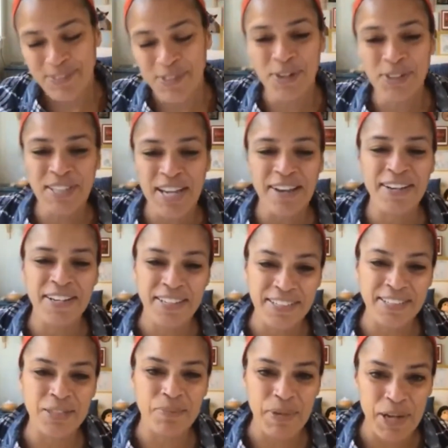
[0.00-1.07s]
Turns out I
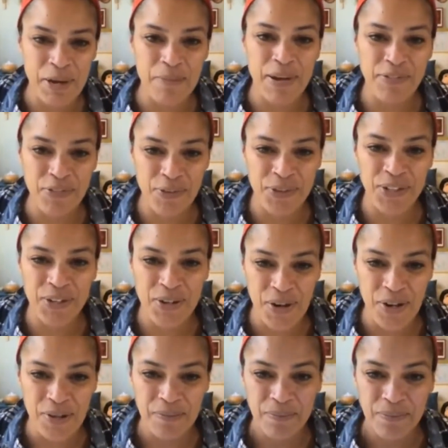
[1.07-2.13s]
needed to pick up my phone and
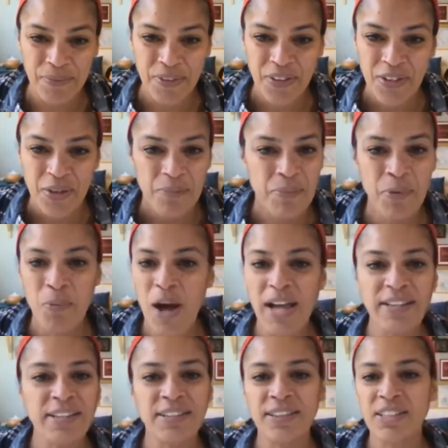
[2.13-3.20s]
call. But
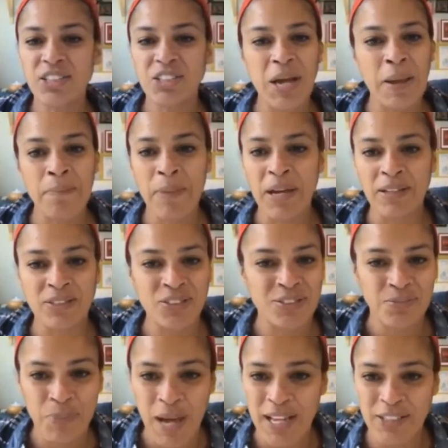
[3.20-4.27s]
why didn't the
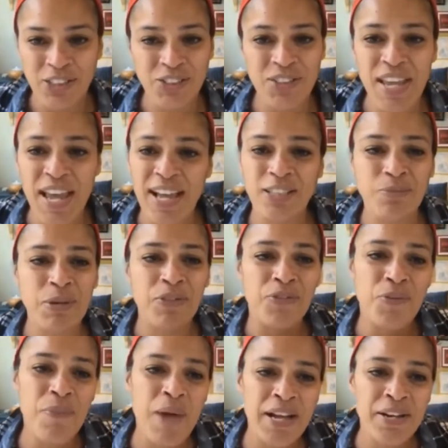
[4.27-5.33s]
chatbot just ask me
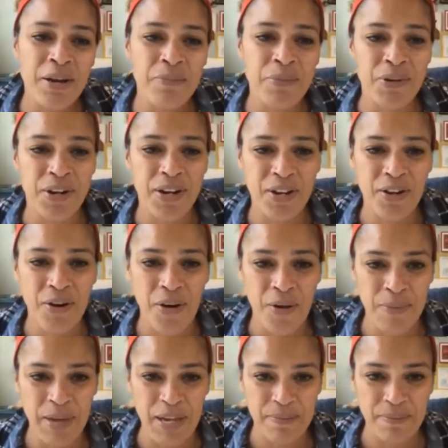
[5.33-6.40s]
for my number and
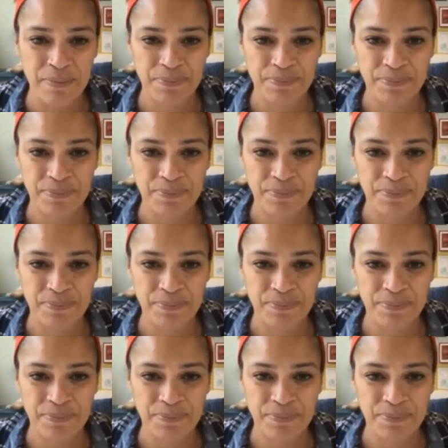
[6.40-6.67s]
call me?